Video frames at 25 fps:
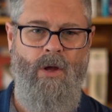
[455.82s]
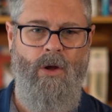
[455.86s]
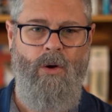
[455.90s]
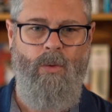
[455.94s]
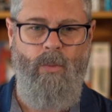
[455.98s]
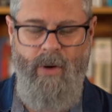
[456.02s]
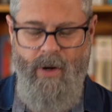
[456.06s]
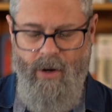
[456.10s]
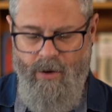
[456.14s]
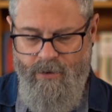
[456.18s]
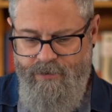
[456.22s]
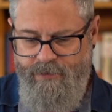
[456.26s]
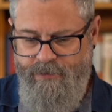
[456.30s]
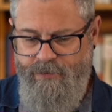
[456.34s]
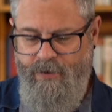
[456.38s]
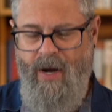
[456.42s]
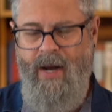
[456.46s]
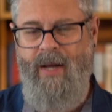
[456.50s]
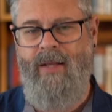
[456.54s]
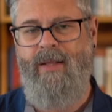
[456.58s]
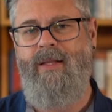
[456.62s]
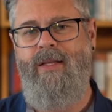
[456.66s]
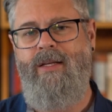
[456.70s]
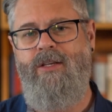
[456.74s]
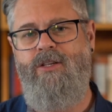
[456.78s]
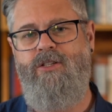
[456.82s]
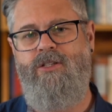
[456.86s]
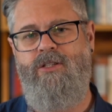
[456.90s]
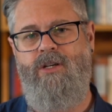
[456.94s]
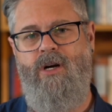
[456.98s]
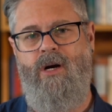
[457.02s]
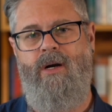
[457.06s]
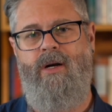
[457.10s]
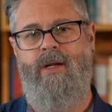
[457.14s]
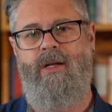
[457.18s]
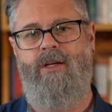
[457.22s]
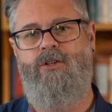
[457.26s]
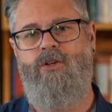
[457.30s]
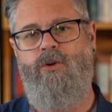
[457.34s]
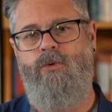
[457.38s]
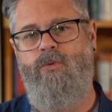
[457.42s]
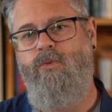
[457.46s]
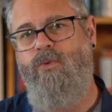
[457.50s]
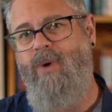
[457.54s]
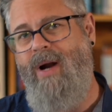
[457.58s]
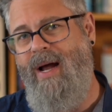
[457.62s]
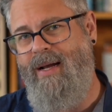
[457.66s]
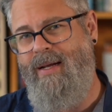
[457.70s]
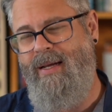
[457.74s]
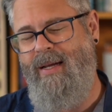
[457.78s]
We are finally starting to
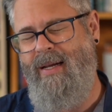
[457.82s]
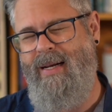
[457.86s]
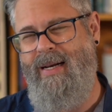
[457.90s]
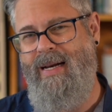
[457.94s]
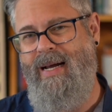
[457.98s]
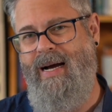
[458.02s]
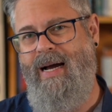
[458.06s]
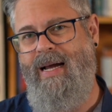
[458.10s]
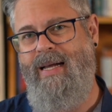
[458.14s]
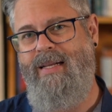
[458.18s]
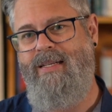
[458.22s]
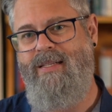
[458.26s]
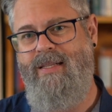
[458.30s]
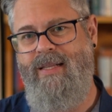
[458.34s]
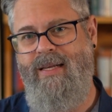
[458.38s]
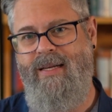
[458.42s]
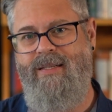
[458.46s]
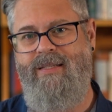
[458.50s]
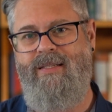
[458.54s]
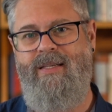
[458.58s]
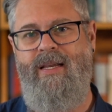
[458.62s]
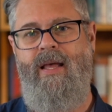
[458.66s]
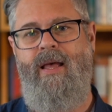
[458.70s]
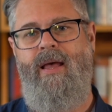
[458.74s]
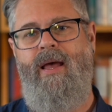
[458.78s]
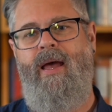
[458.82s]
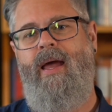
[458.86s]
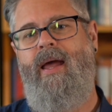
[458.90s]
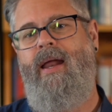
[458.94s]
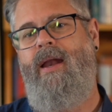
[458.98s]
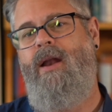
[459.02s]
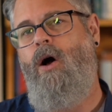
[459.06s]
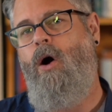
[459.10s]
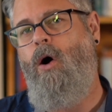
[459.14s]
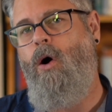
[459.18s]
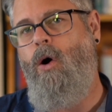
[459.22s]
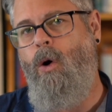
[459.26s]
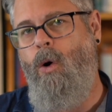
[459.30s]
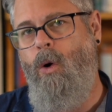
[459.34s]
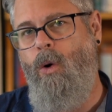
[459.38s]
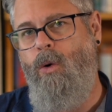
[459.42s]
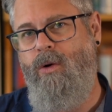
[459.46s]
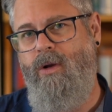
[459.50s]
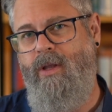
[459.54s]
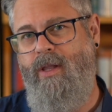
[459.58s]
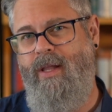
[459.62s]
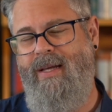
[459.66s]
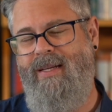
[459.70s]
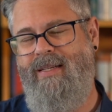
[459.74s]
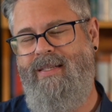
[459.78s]
recognize this and
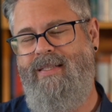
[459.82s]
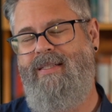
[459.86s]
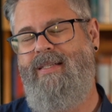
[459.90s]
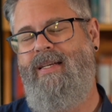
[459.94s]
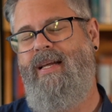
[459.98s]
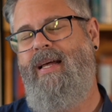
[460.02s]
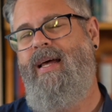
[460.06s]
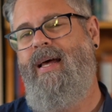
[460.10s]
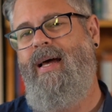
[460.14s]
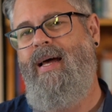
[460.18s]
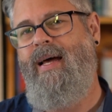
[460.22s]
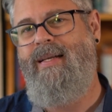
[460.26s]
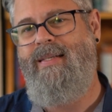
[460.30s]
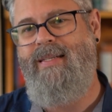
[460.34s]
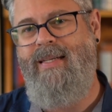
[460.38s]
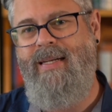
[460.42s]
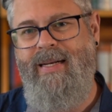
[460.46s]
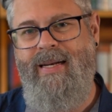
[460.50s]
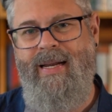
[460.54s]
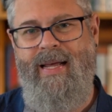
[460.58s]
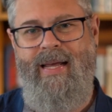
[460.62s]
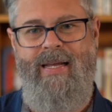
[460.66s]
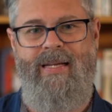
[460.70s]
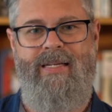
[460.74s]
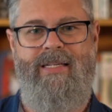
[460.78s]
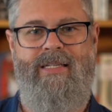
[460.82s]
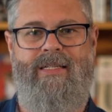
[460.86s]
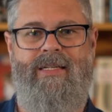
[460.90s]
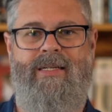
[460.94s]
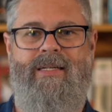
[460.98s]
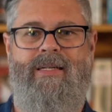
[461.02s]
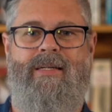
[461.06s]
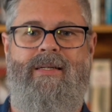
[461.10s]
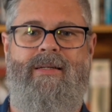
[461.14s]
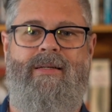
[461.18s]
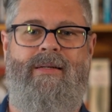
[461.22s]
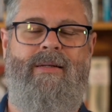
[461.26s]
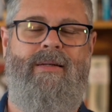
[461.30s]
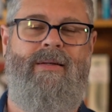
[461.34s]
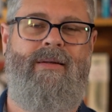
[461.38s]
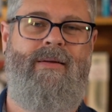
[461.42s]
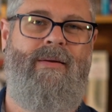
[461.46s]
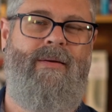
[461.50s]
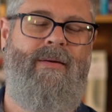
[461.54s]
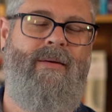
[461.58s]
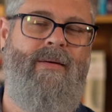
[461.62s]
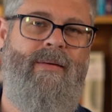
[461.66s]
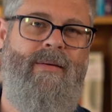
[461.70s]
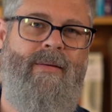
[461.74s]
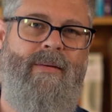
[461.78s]
own this as a nation.
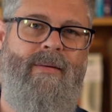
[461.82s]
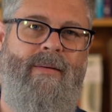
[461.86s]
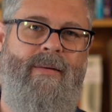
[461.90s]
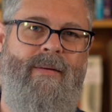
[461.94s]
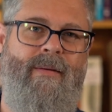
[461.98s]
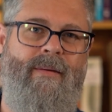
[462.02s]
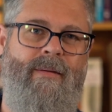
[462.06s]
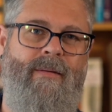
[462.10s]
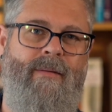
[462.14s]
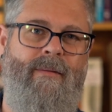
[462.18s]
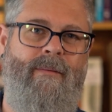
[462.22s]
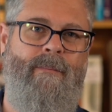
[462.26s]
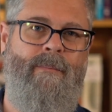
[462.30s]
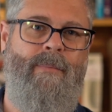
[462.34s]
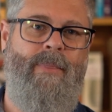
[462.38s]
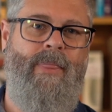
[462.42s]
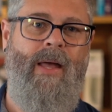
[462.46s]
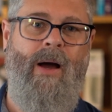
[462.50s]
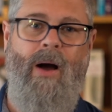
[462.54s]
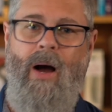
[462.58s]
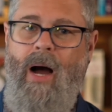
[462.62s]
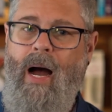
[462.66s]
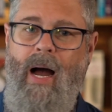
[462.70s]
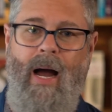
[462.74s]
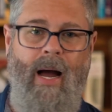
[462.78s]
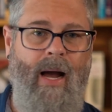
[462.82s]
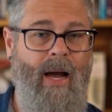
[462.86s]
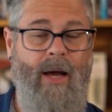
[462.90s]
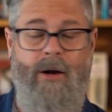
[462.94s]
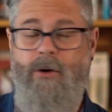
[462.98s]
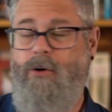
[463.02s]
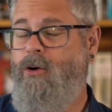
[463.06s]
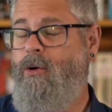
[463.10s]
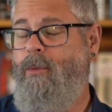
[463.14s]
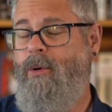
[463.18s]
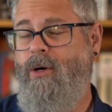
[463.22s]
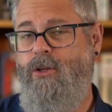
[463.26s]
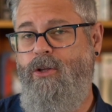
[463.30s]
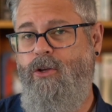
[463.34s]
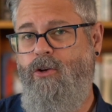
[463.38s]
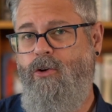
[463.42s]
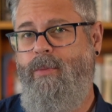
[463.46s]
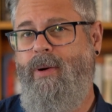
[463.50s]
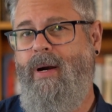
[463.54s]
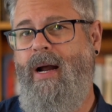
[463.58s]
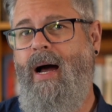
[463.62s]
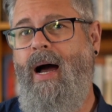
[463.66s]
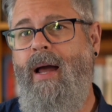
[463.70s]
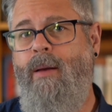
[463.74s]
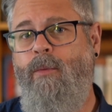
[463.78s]
Now, I don't know about you,
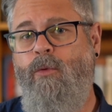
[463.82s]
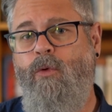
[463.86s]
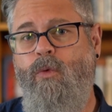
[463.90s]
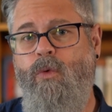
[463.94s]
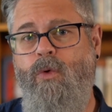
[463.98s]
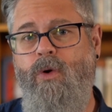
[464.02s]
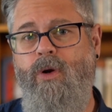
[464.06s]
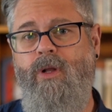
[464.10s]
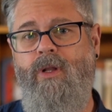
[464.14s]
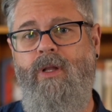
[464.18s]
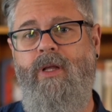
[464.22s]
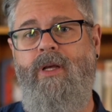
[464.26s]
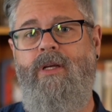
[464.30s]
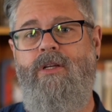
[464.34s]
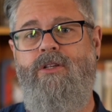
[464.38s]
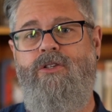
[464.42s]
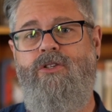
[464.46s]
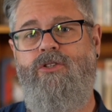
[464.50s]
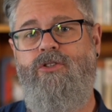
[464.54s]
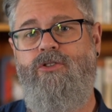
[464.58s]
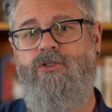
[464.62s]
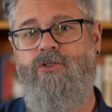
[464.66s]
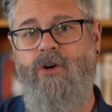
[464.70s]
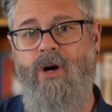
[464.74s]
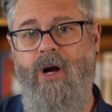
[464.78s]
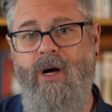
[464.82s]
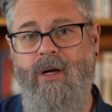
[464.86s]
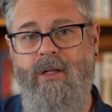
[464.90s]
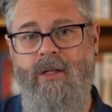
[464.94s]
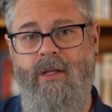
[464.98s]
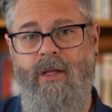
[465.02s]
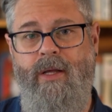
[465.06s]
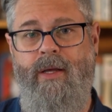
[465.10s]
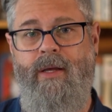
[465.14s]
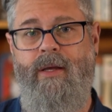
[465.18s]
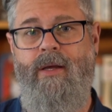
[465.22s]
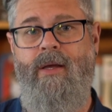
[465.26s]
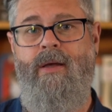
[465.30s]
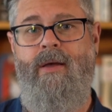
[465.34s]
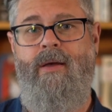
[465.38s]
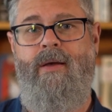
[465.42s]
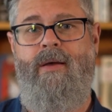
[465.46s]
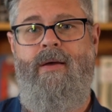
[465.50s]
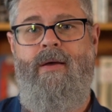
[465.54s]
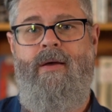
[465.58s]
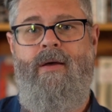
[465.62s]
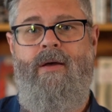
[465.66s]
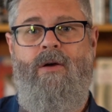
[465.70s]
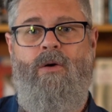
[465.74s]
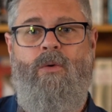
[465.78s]
but I'm really struggling
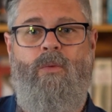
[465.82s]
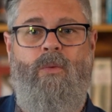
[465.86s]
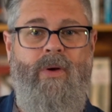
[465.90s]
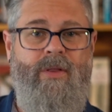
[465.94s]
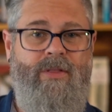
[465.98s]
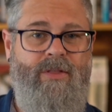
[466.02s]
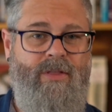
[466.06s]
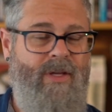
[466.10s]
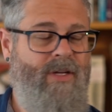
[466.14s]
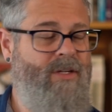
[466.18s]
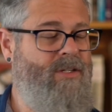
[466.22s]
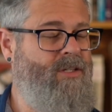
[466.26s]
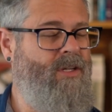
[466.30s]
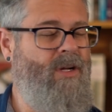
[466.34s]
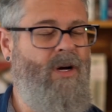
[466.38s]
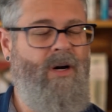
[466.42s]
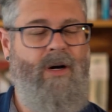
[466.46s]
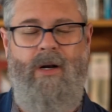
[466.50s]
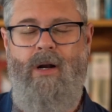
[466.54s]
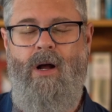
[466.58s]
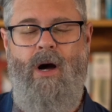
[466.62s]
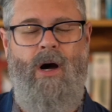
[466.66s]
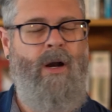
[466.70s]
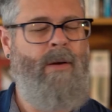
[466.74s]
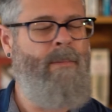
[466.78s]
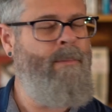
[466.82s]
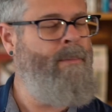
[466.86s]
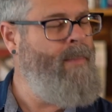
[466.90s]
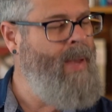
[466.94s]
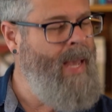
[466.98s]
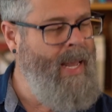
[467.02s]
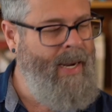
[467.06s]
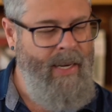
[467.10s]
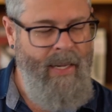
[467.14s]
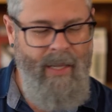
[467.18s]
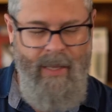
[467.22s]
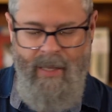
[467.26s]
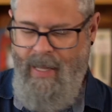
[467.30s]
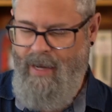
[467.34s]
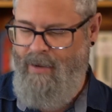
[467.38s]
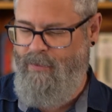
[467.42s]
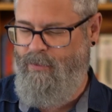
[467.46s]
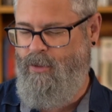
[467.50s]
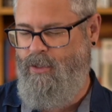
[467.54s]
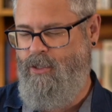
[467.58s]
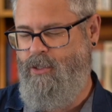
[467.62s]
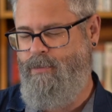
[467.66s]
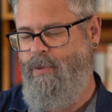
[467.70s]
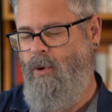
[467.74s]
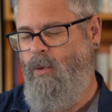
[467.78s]
with this on many
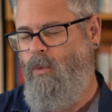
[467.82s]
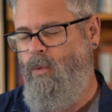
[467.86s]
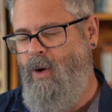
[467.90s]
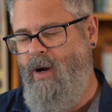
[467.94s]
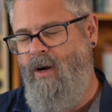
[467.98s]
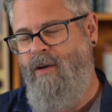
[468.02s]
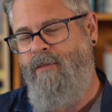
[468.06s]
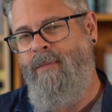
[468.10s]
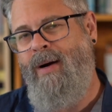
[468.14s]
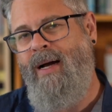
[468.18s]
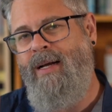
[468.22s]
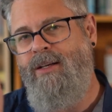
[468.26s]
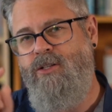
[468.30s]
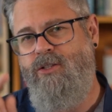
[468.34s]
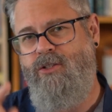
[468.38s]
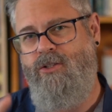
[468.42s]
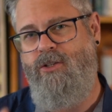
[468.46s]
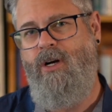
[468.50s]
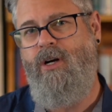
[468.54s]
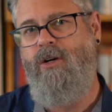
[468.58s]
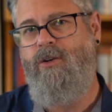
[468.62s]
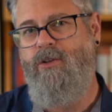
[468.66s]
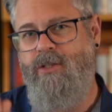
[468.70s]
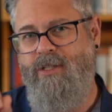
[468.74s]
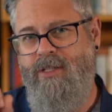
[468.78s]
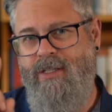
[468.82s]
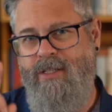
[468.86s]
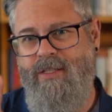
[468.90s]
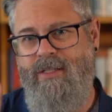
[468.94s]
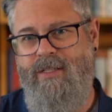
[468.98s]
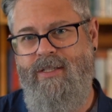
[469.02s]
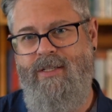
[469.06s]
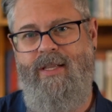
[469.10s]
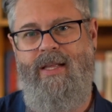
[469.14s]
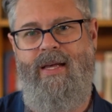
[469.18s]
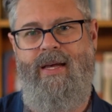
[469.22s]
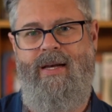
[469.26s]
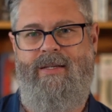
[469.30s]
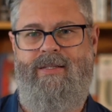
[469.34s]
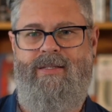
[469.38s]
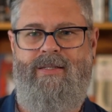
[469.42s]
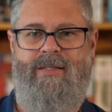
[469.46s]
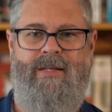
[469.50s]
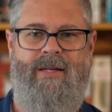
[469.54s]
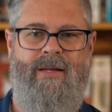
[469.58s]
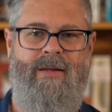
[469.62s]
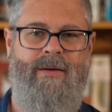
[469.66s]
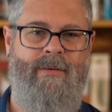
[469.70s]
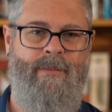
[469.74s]
levels. But one of my struggles is this.